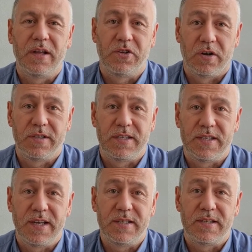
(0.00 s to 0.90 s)
a doctor
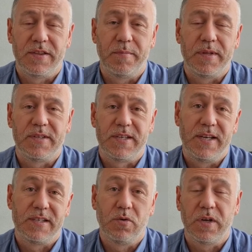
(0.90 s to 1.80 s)
says to them and
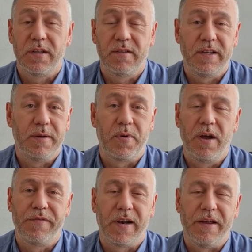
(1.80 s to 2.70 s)
says, "Look, you're
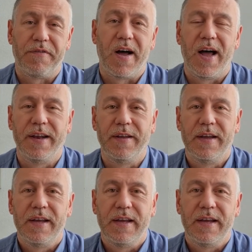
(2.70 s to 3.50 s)
perfectly fine,"